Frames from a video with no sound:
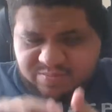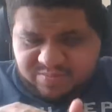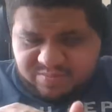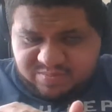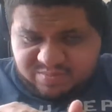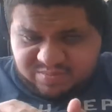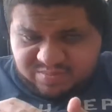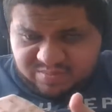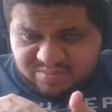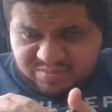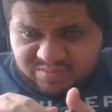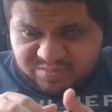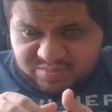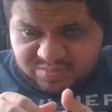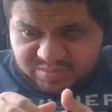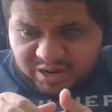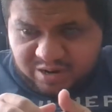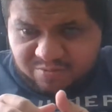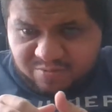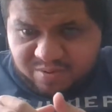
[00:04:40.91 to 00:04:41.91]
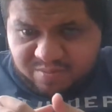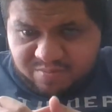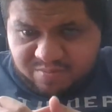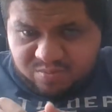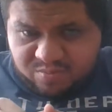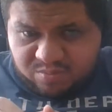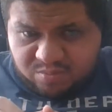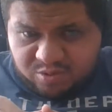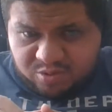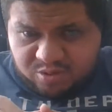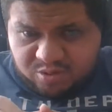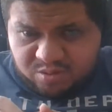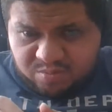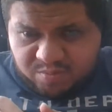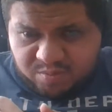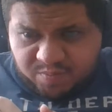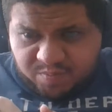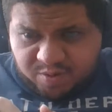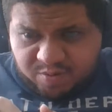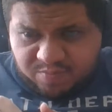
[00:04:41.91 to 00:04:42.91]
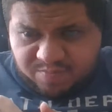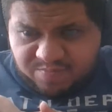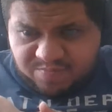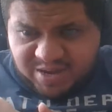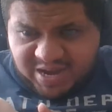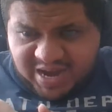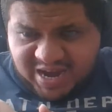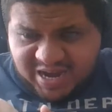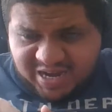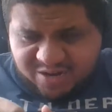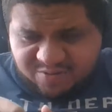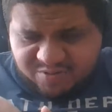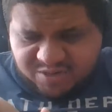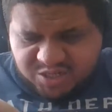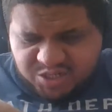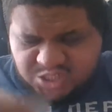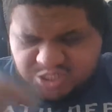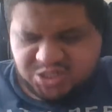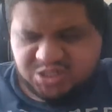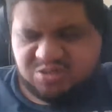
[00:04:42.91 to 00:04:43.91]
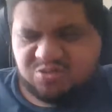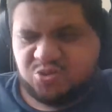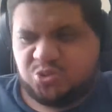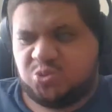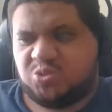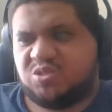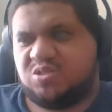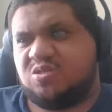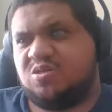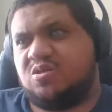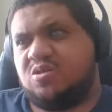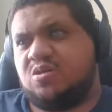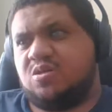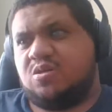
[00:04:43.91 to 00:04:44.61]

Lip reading: A removable battery, children.